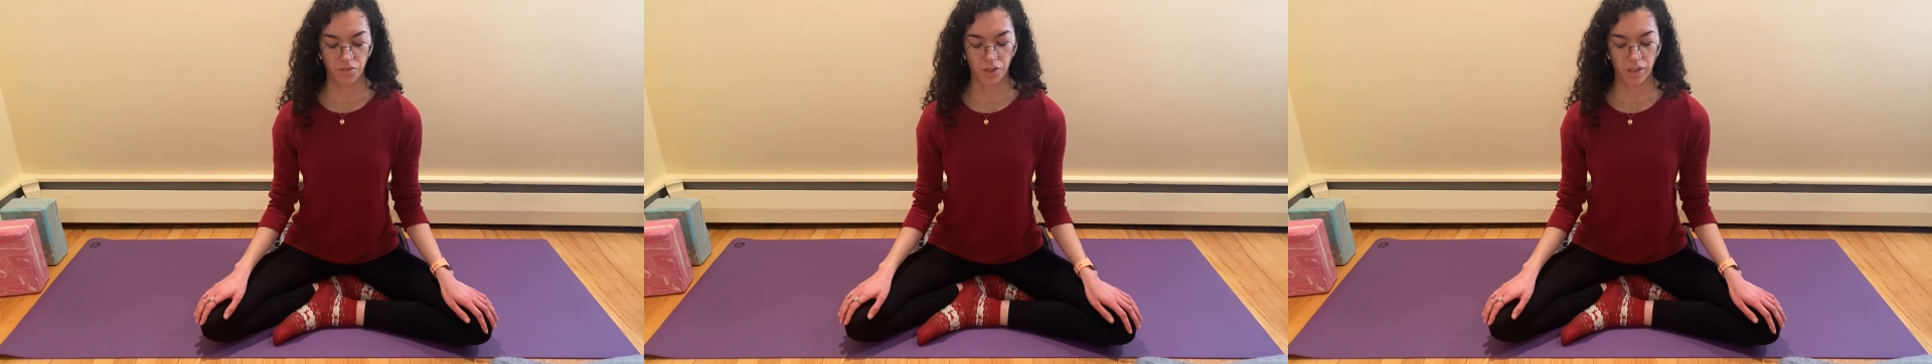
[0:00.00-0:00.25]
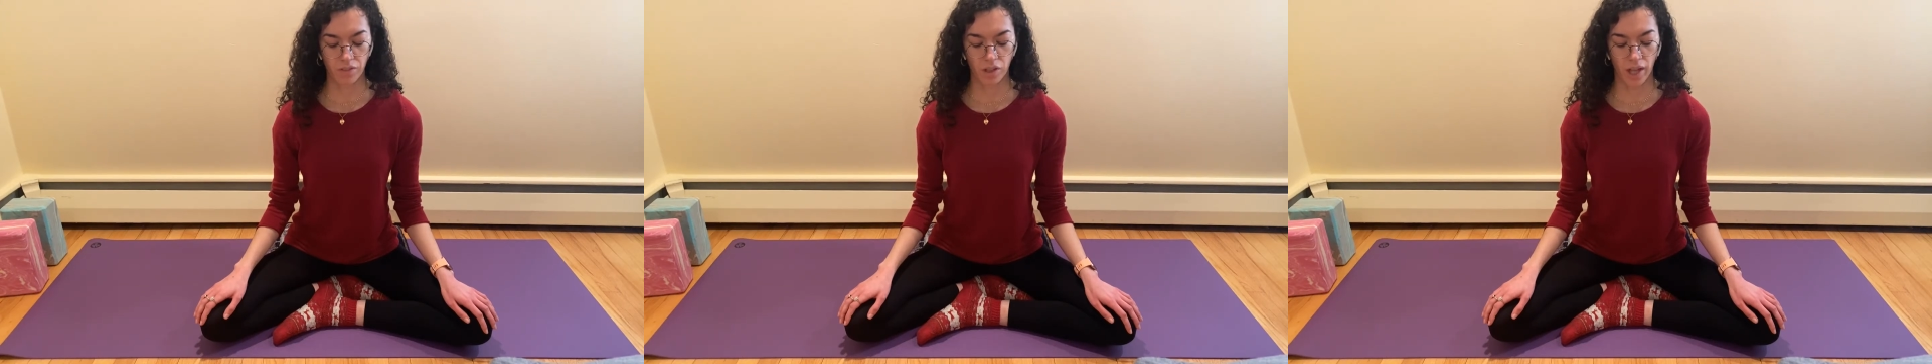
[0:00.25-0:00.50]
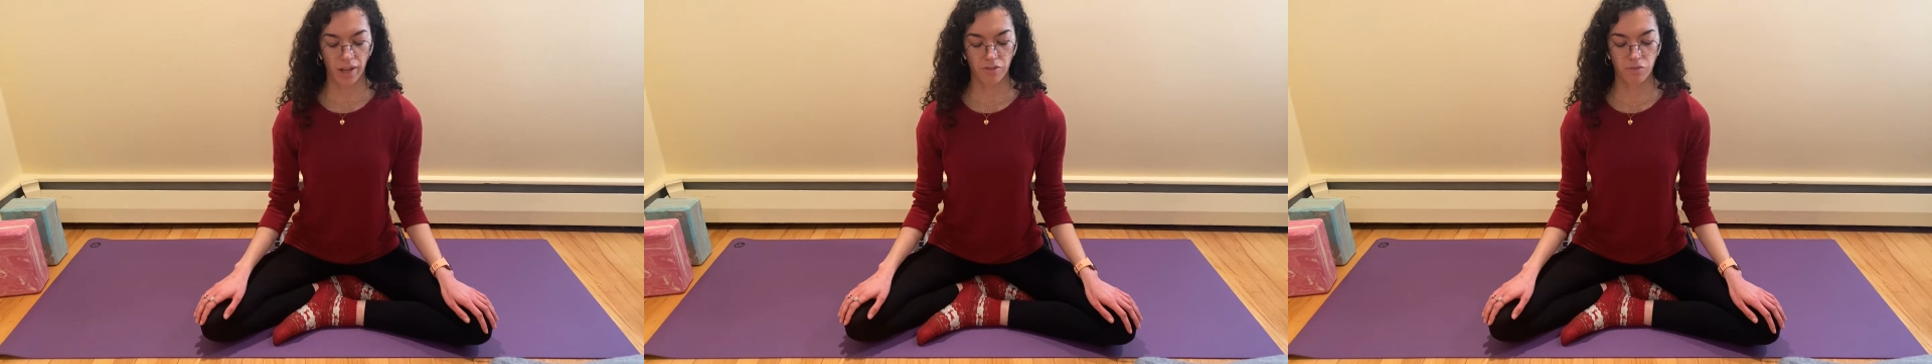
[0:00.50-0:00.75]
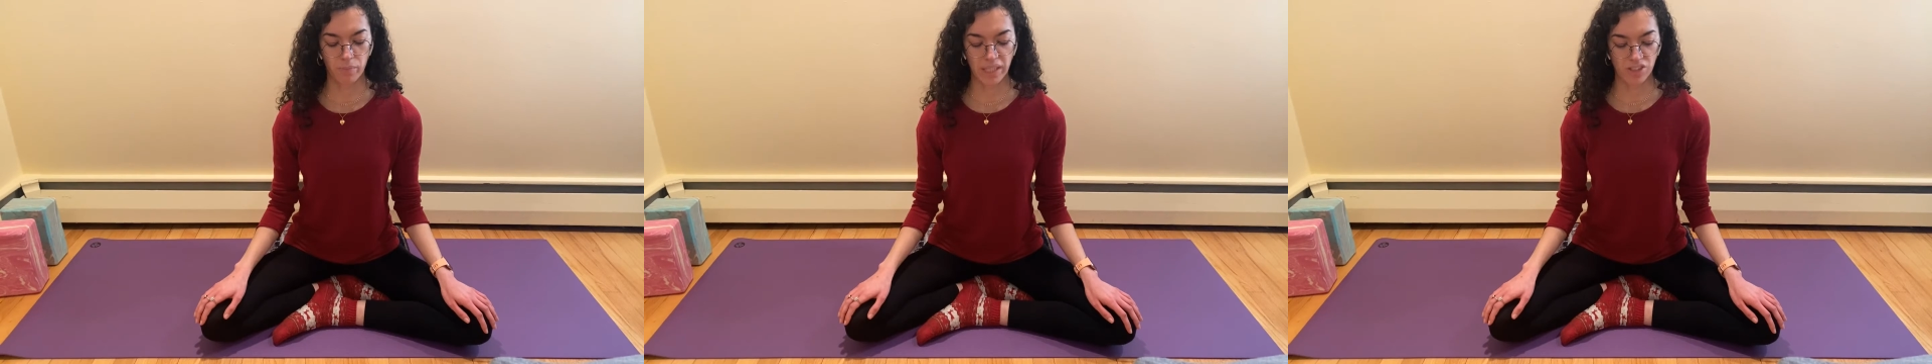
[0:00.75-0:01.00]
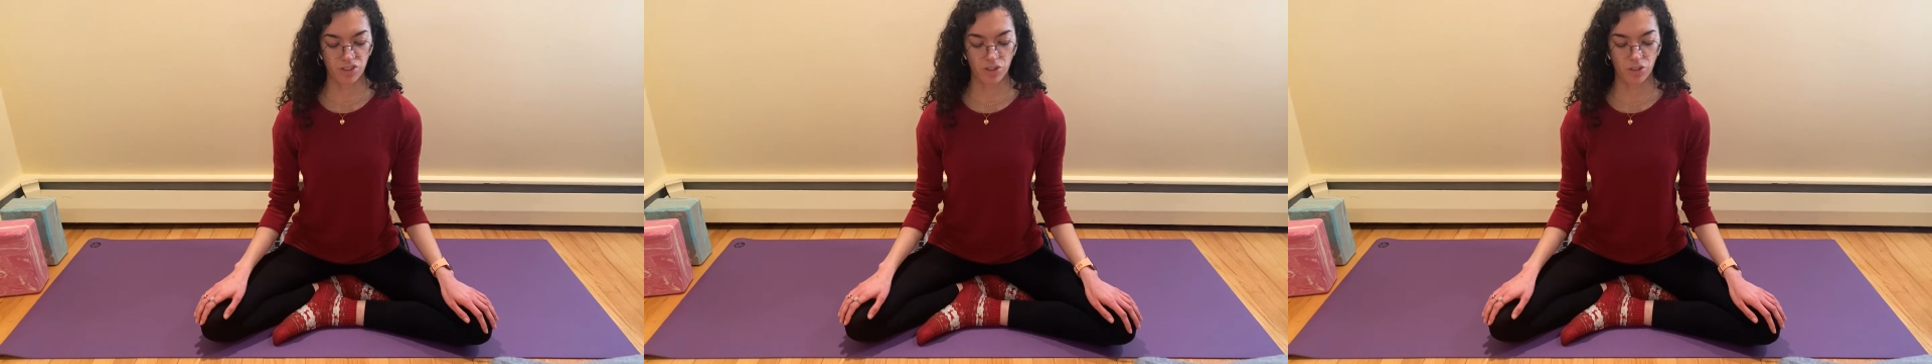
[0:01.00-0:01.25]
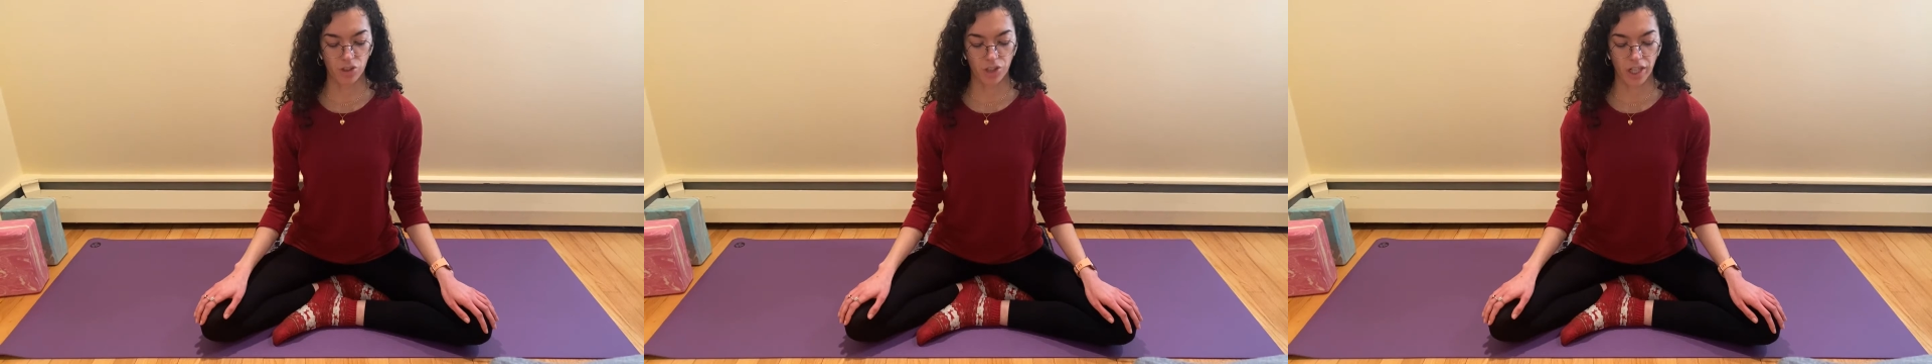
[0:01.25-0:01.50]
If you have a lot of
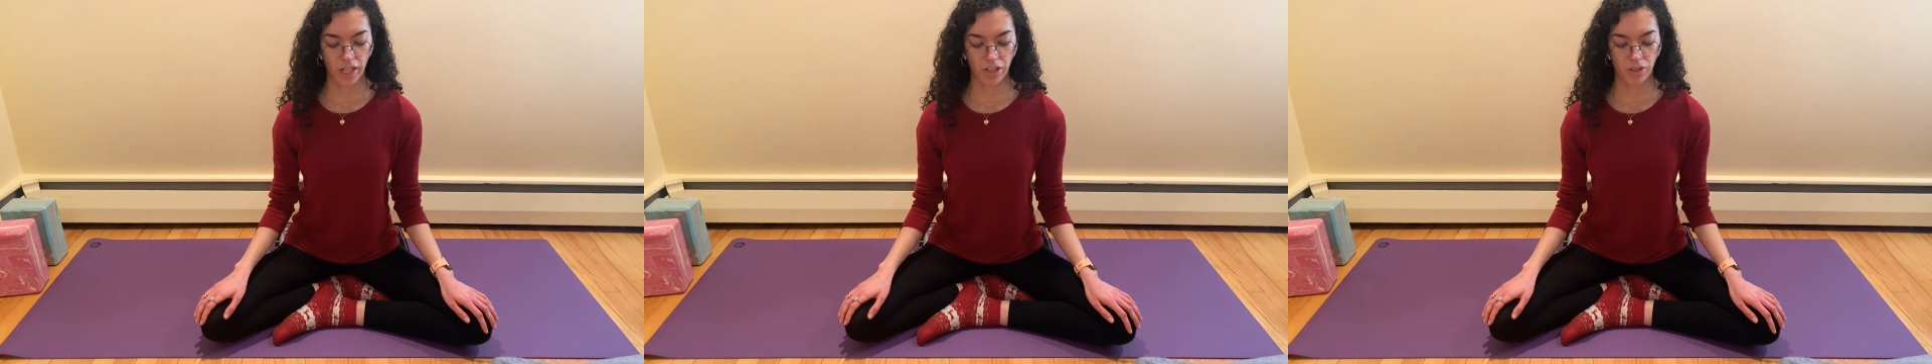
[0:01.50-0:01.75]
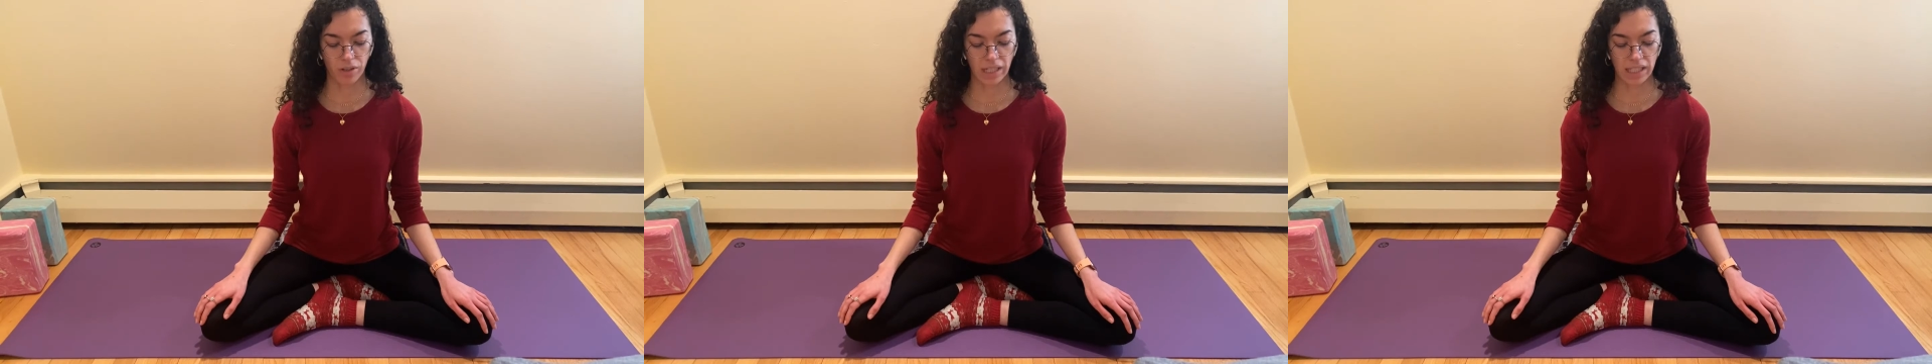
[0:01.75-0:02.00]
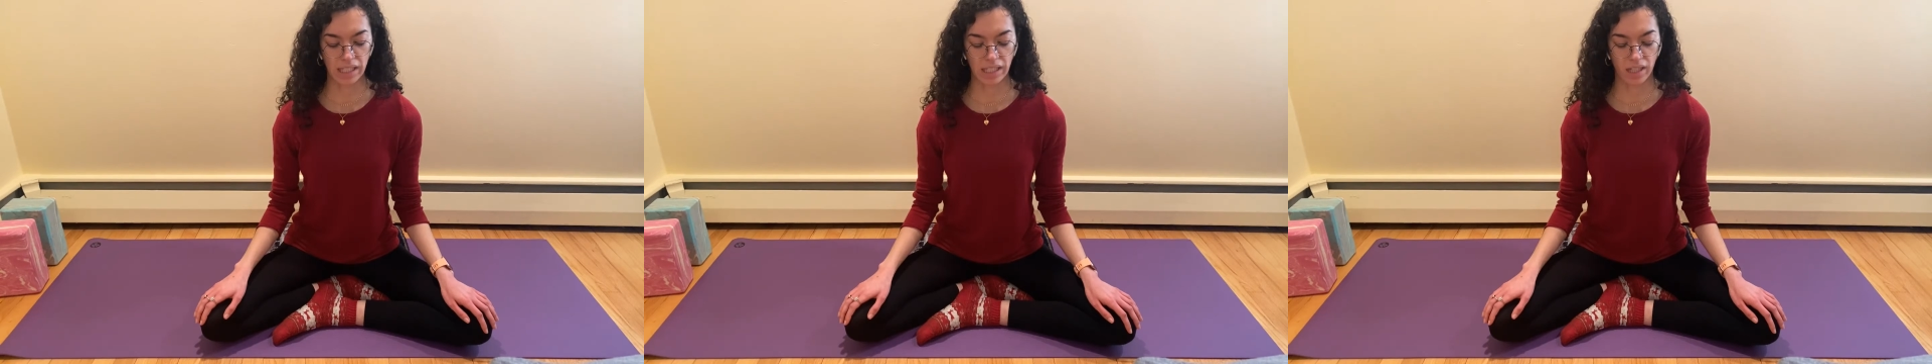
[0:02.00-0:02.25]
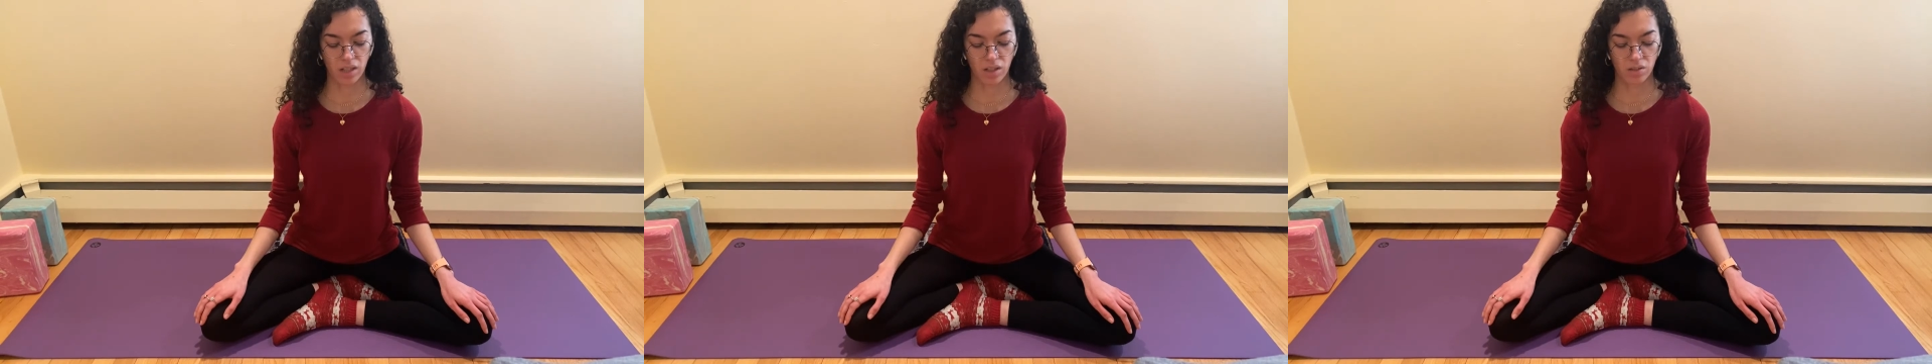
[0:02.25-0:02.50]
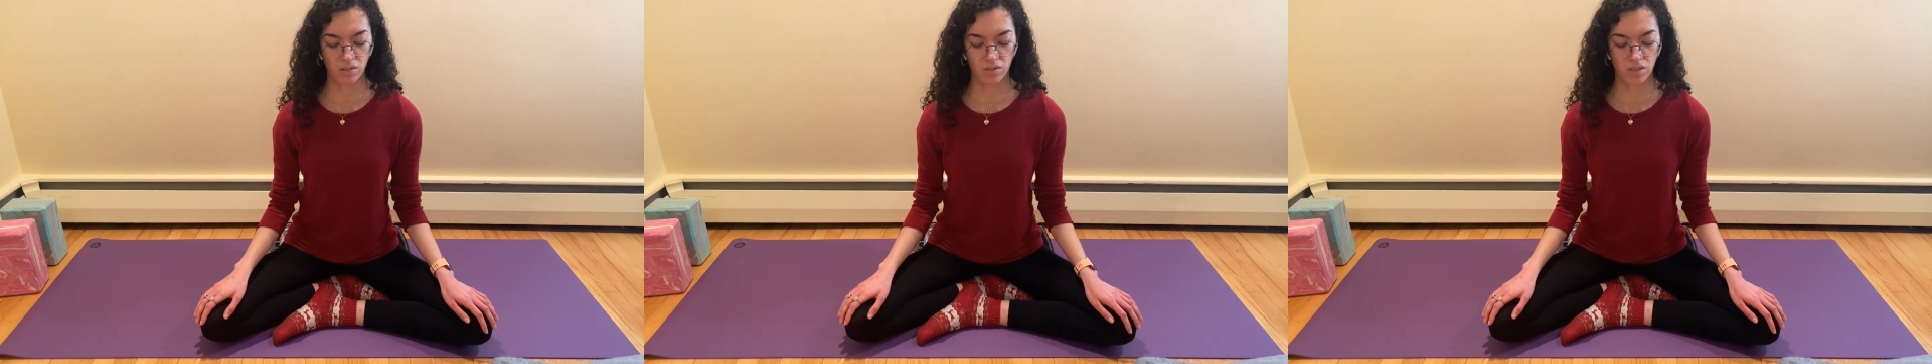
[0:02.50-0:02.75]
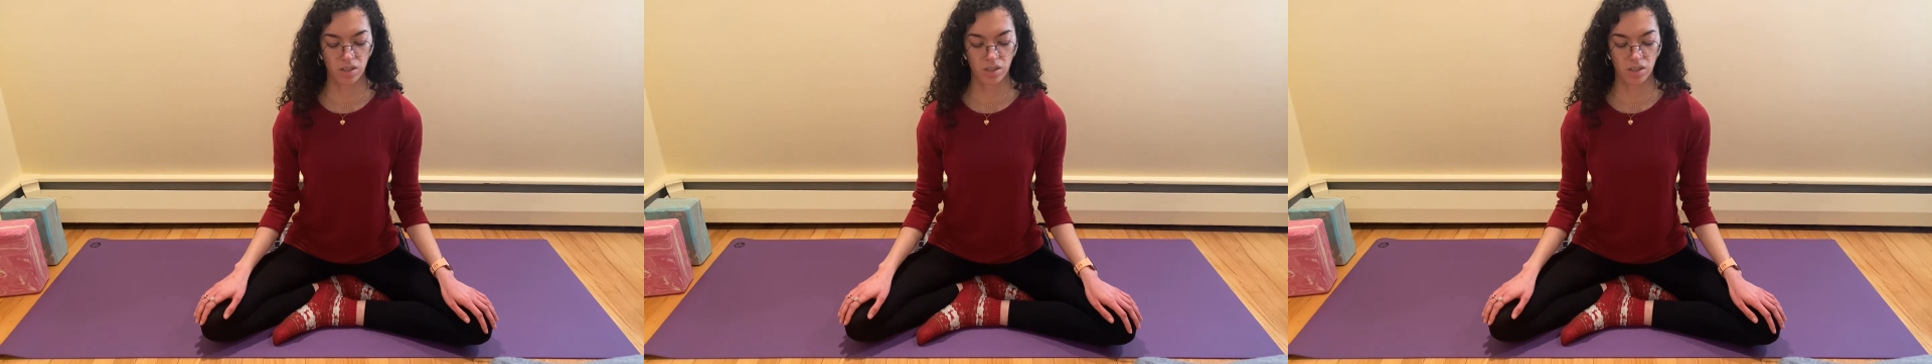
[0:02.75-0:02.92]
mental chatter right now,